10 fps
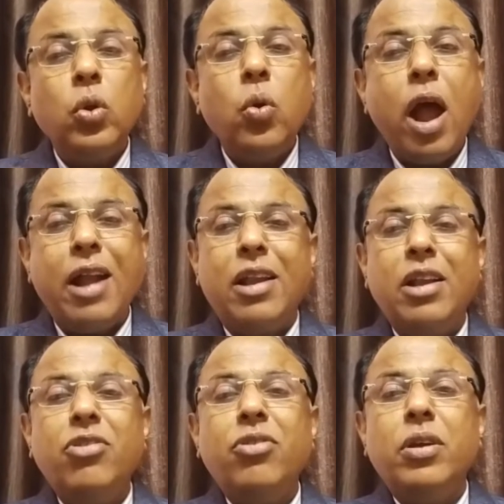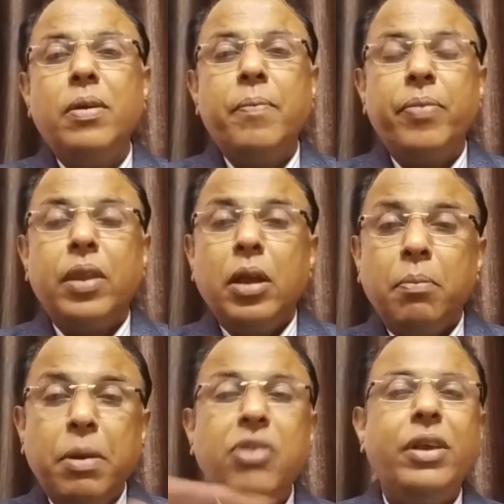know at least
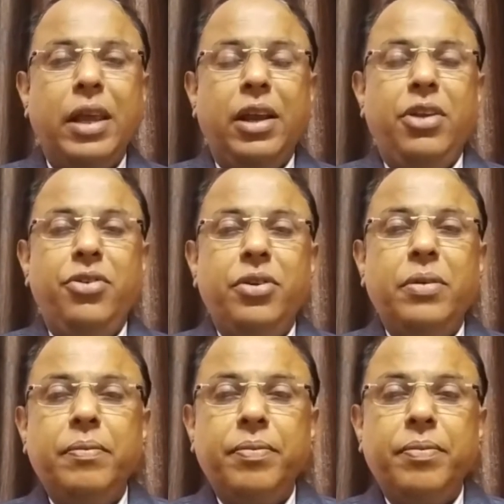basic English.